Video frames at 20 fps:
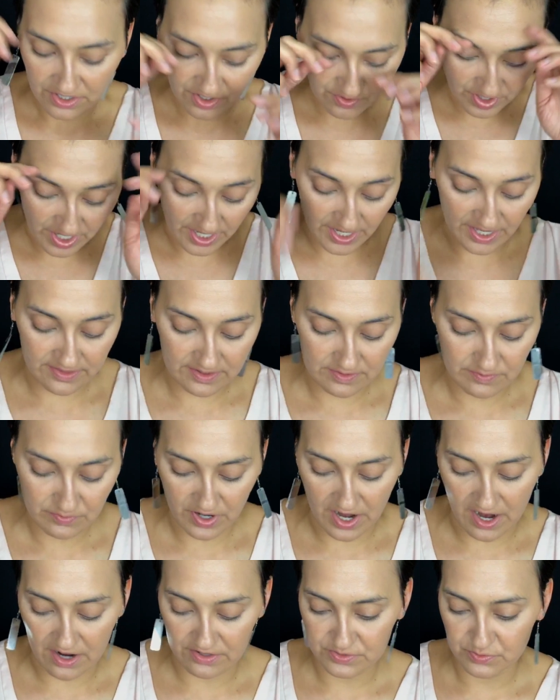Okay, and then
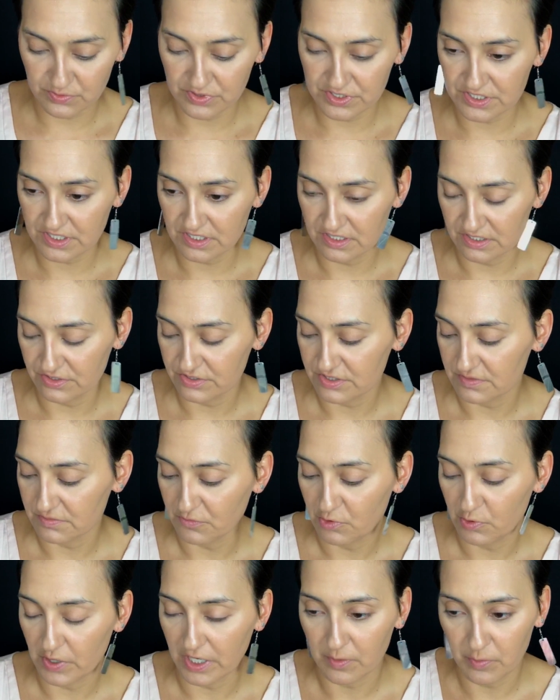brows. We're just gonna do some
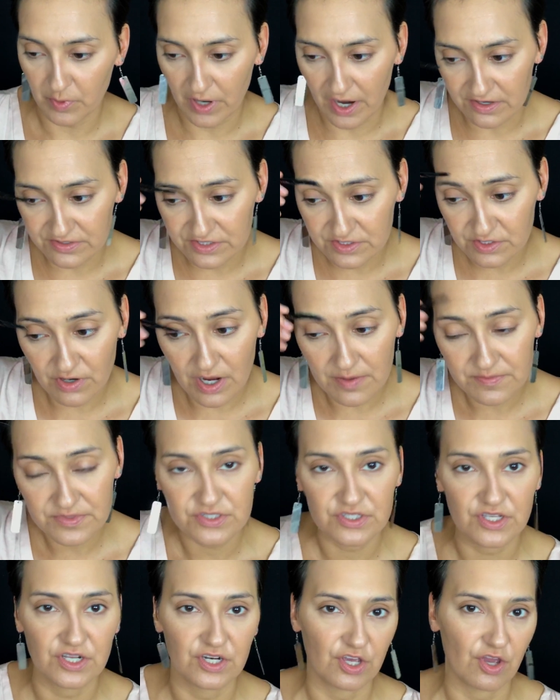quick brows. So I'm
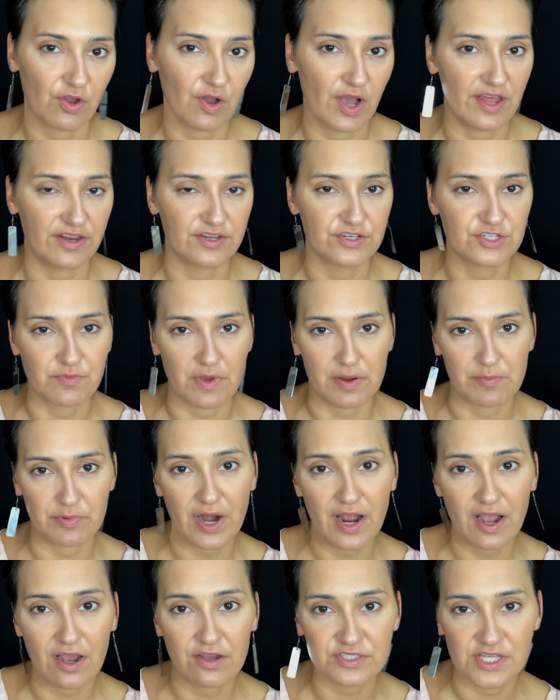just gonna go ahead and do my
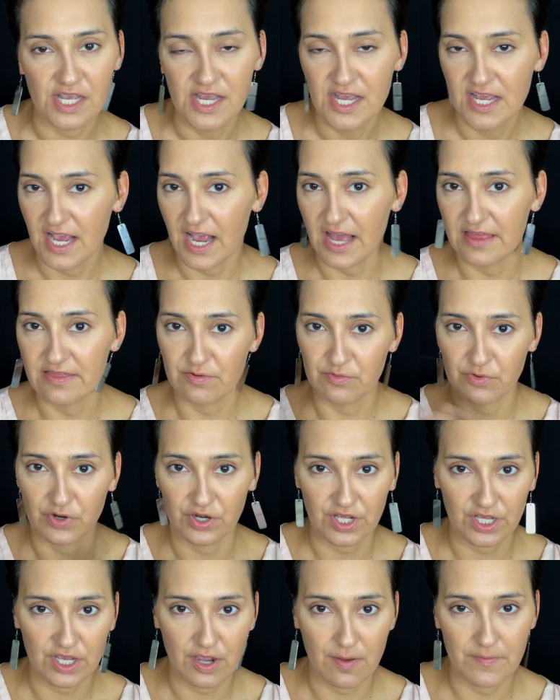brows, and then we're
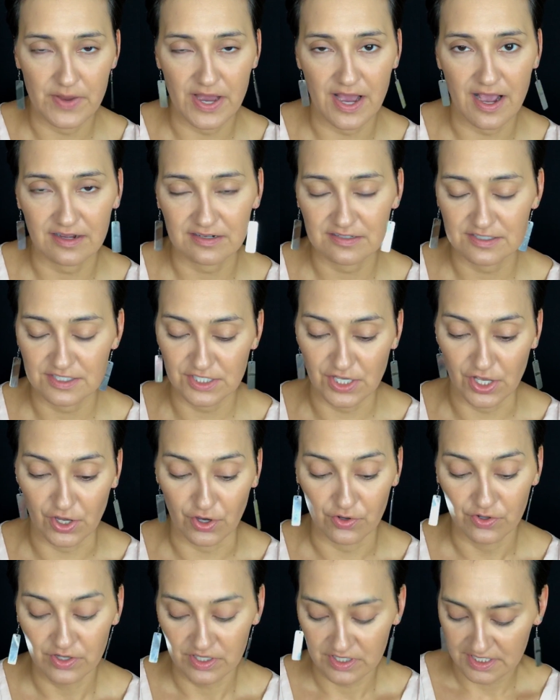gonna come back.
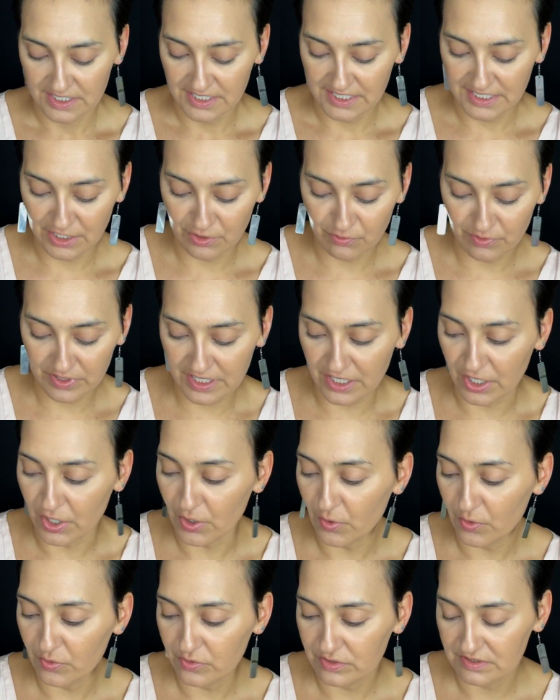So here we
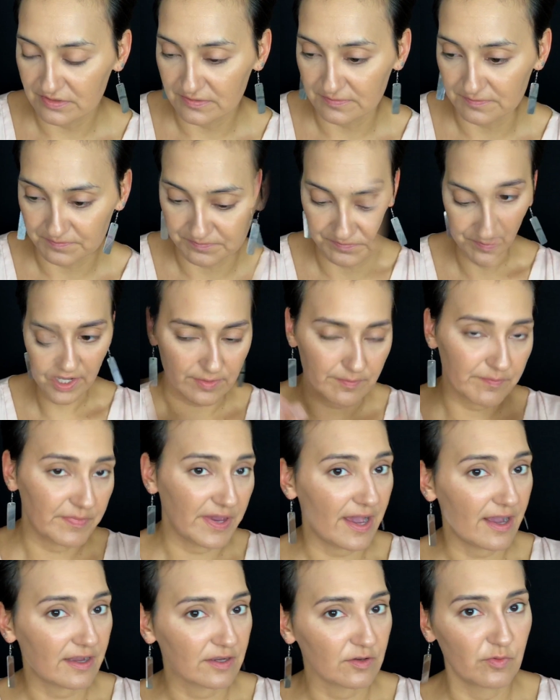go. Okay,
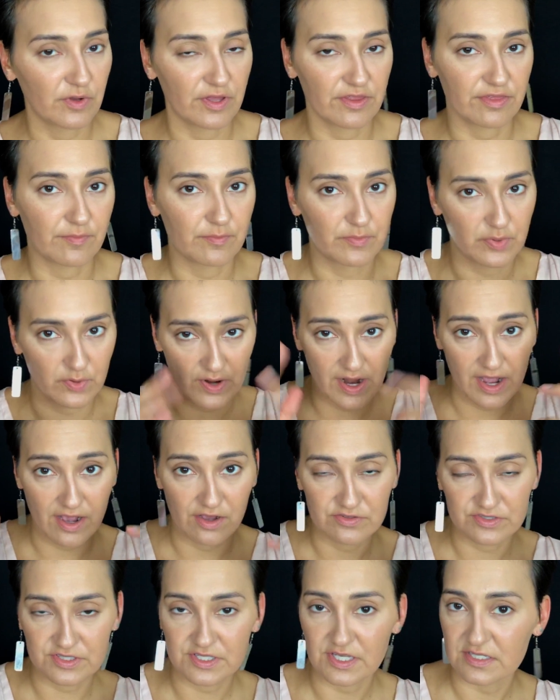back with
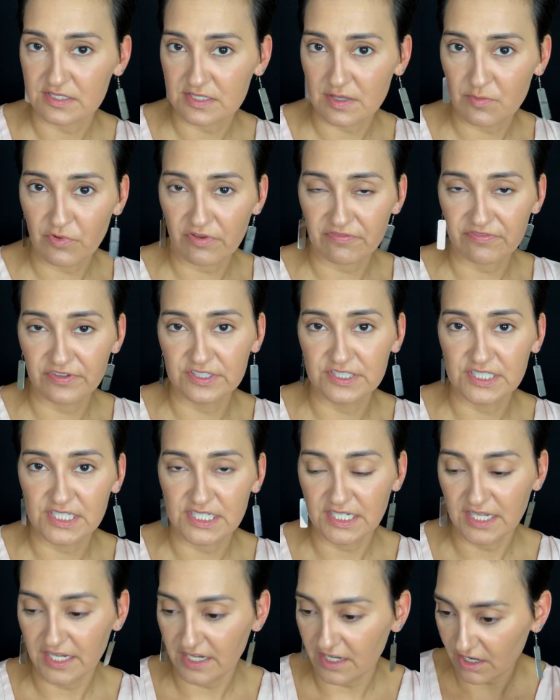brows somewhat filled
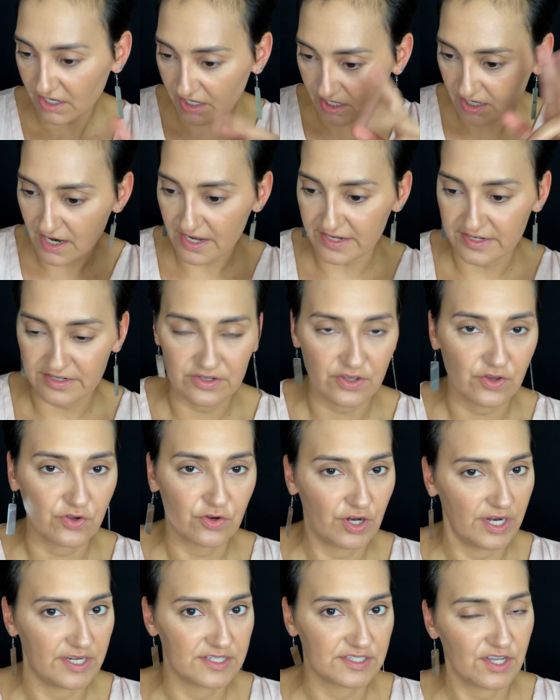in here. I didn't go
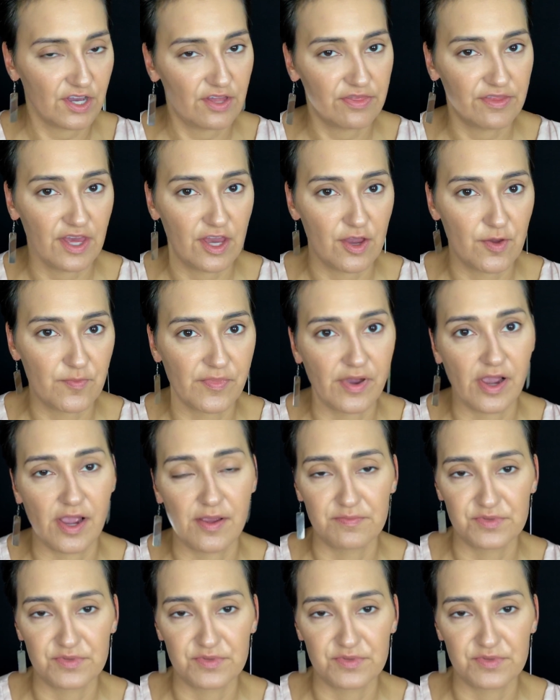crazy on them.